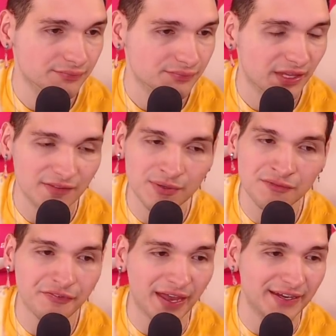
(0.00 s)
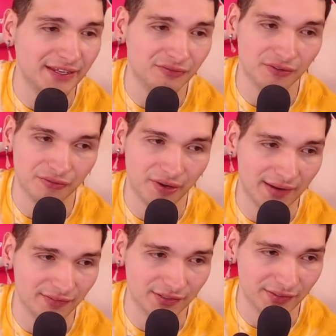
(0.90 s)
They've been fighting for
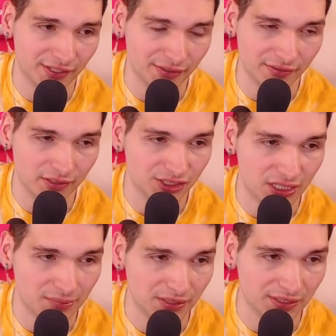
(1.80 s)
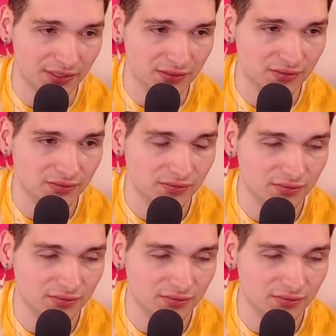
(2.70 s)
forever, though, her and Jamie Lynn.